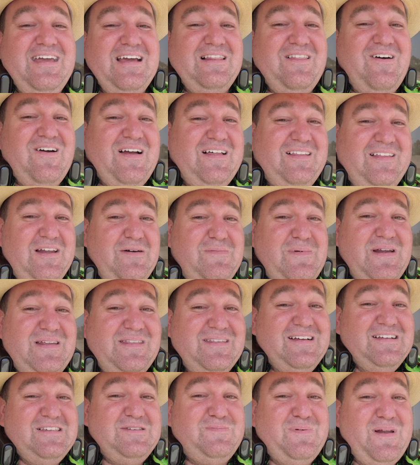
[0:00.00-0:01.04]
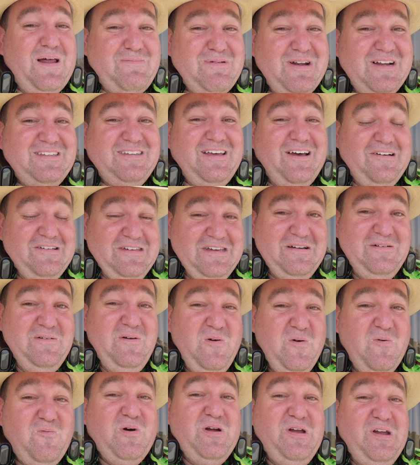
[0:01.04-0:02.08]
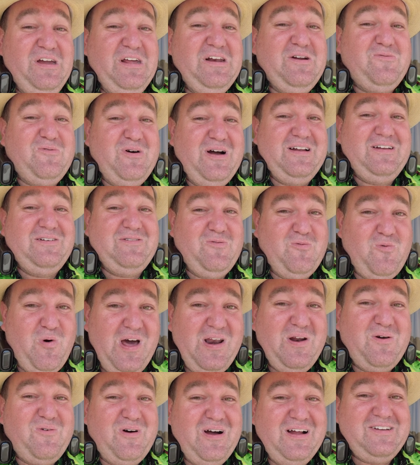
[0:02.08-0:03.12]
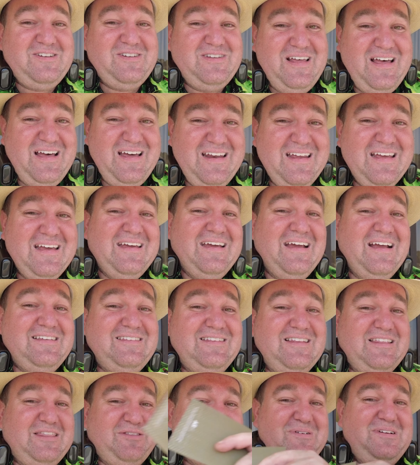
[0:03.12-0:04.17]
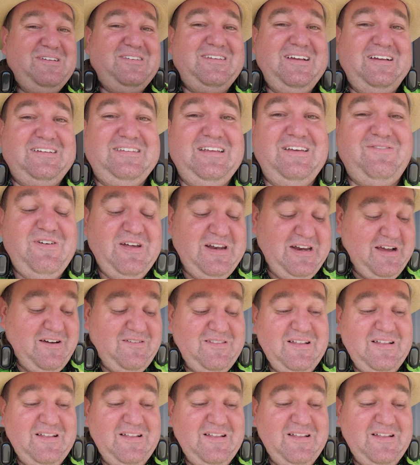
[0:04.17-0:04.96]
you along a little bit on this, but I'm gonna tell you where you're gonna want, wanna watch that is in the 360 video